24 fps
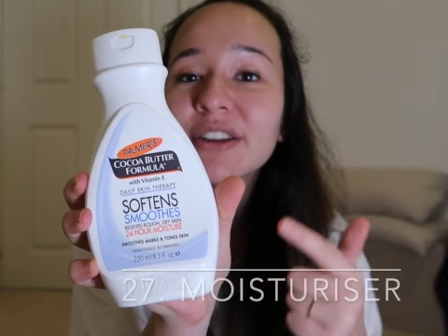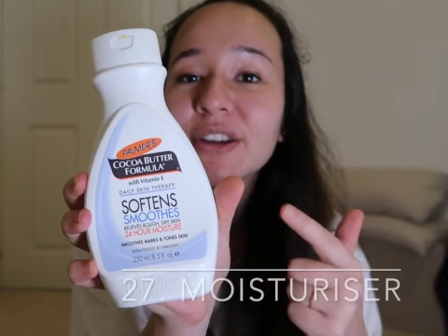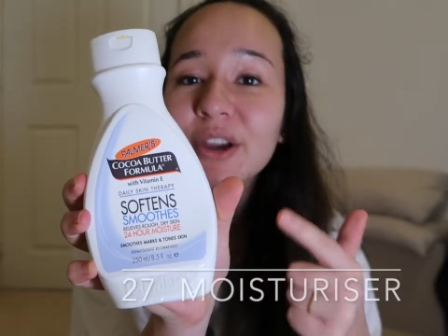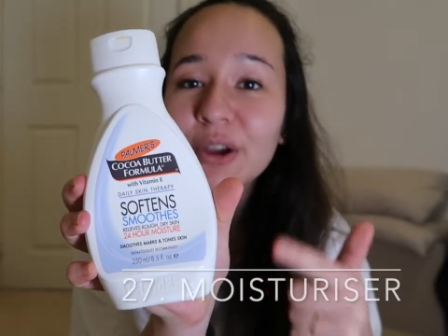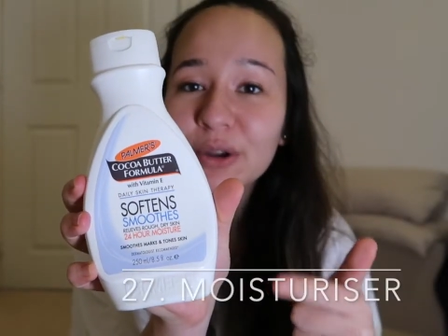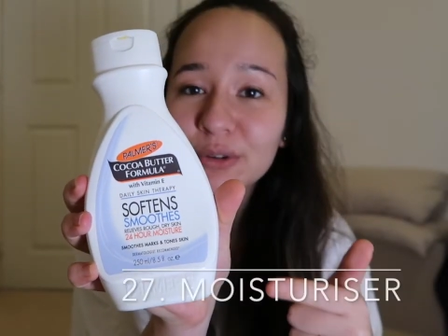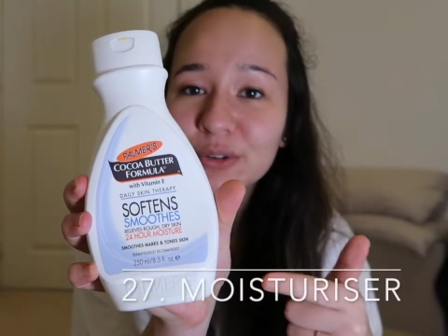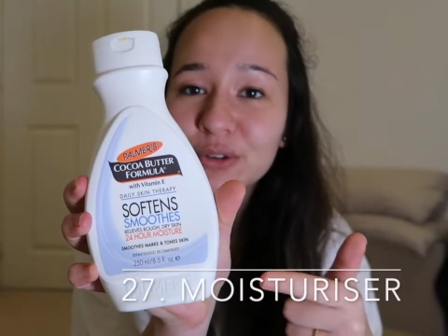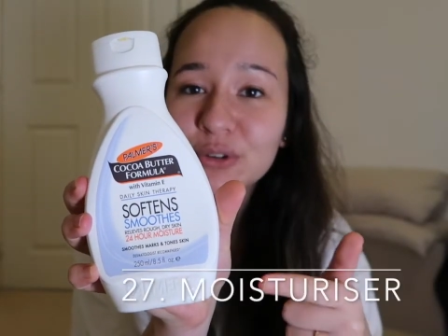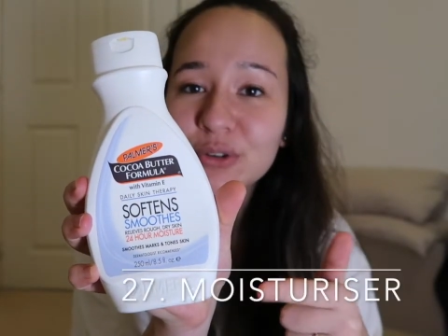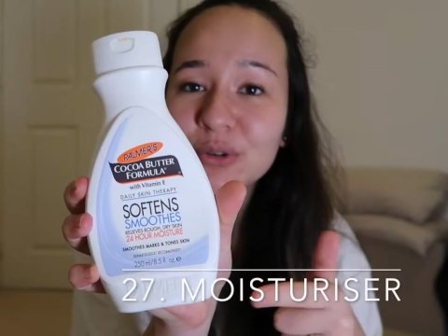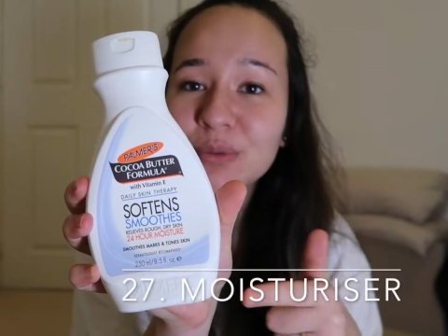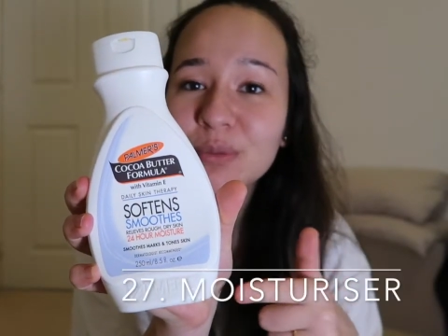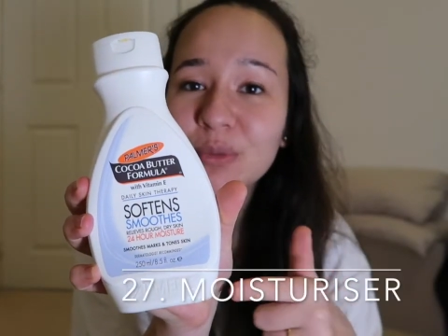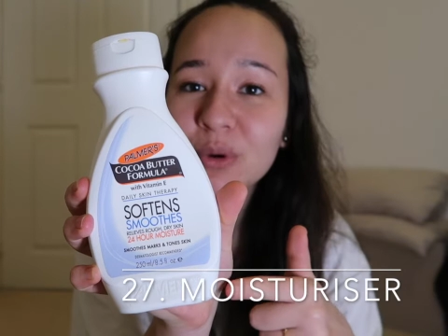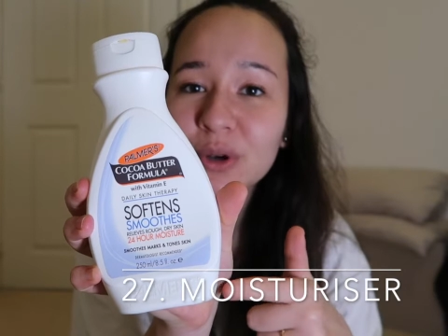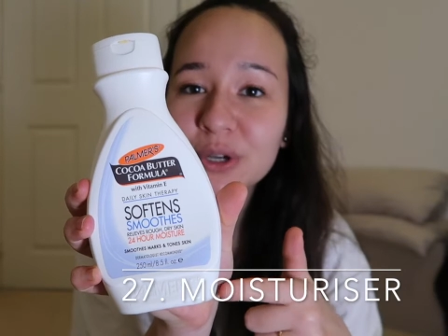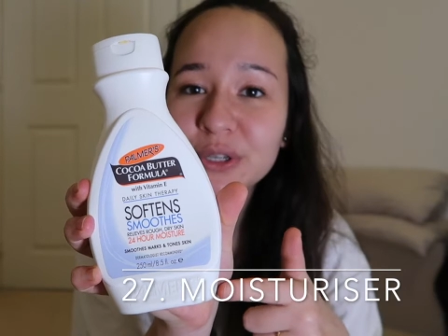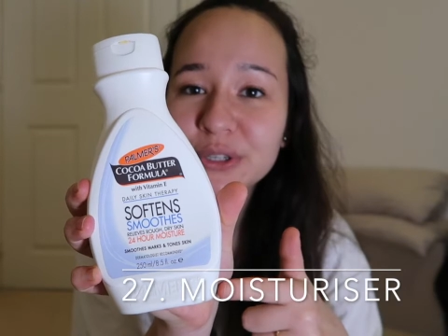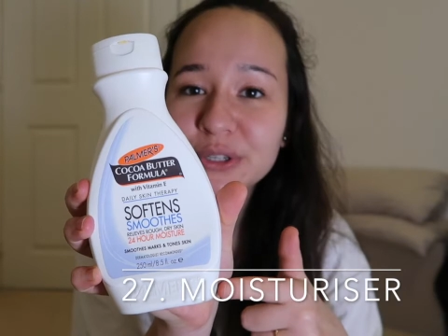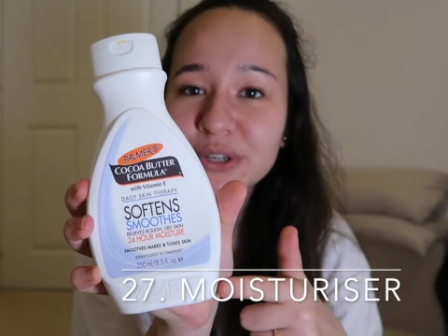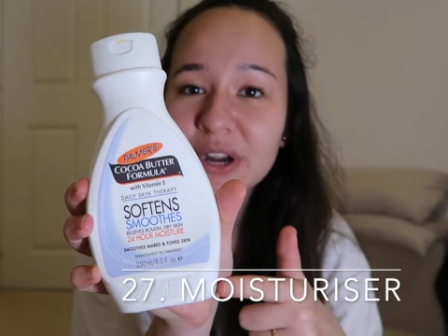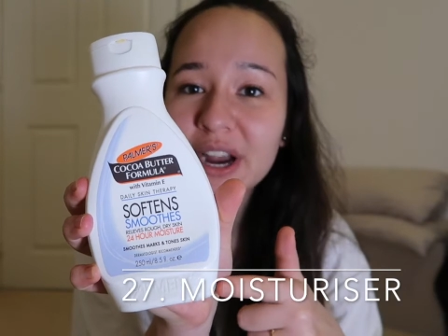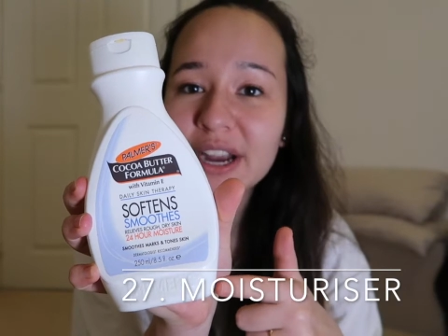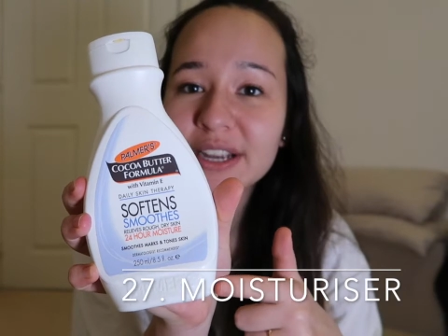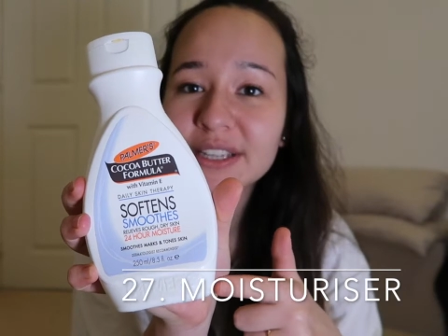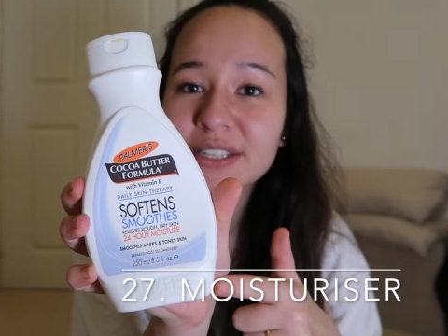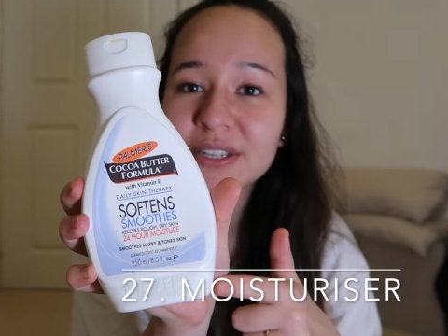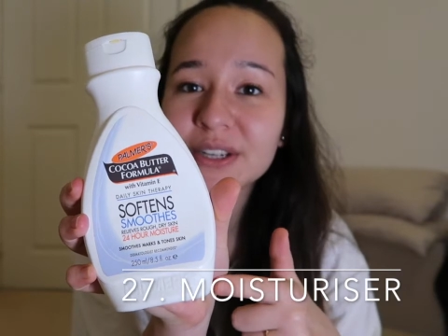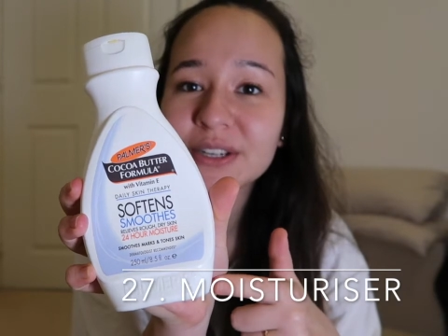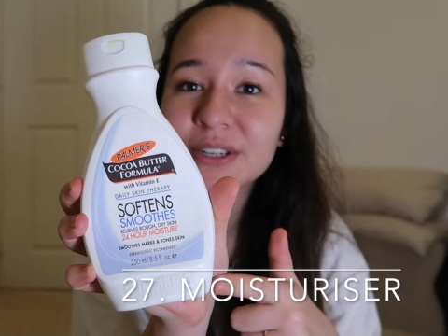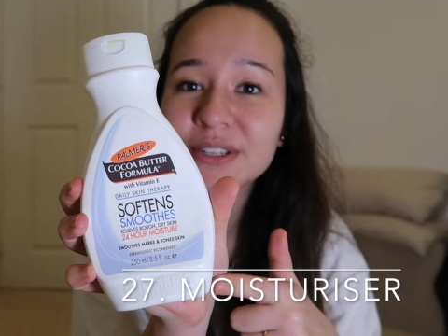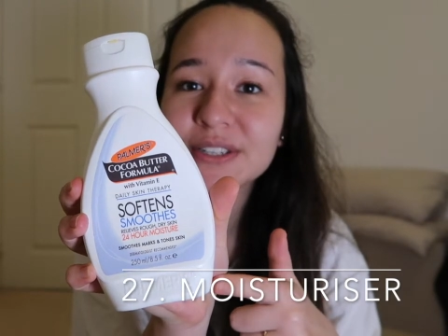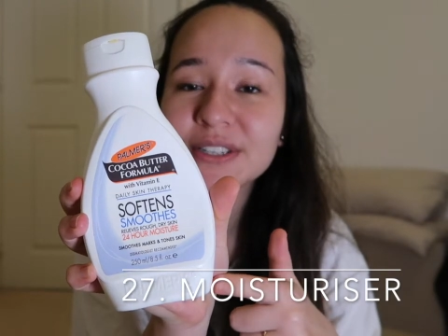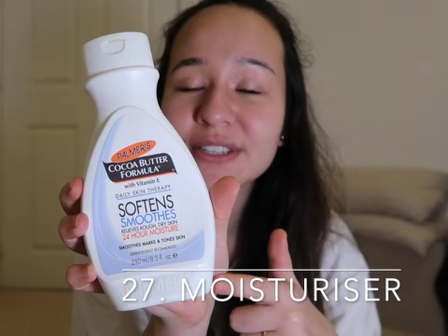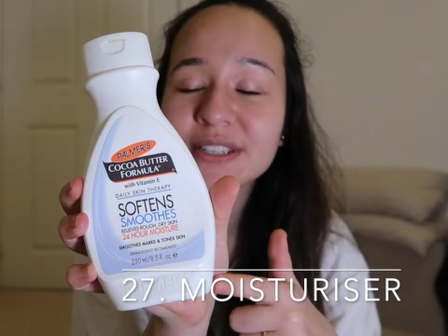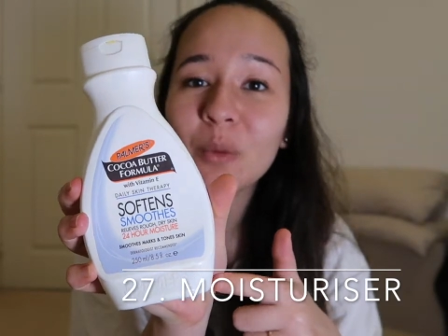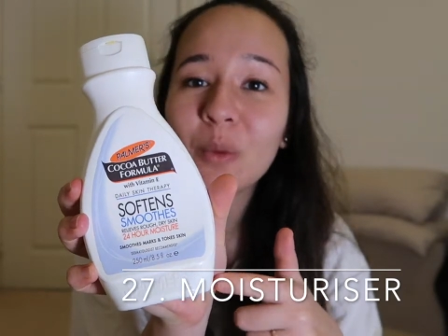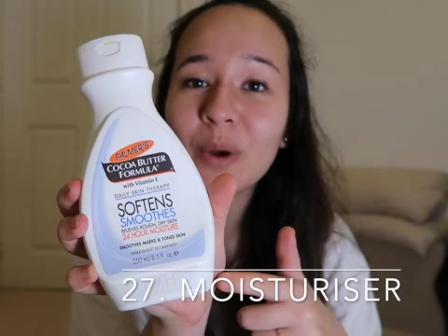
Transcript: go-to moisturizers